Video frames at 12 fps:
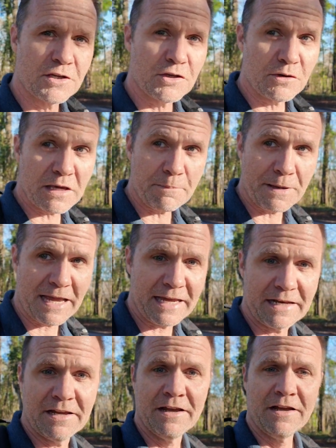You get
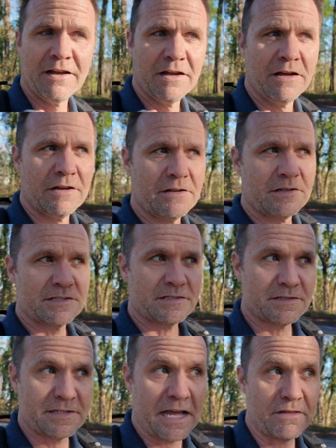paid
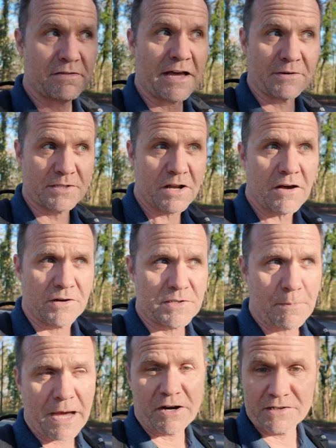$10,000,
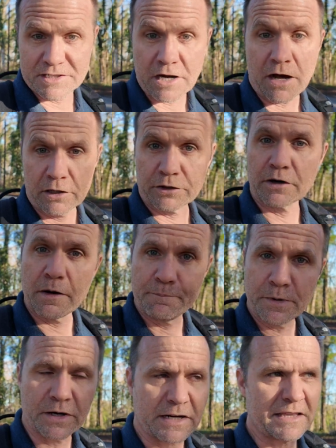about $1 a book.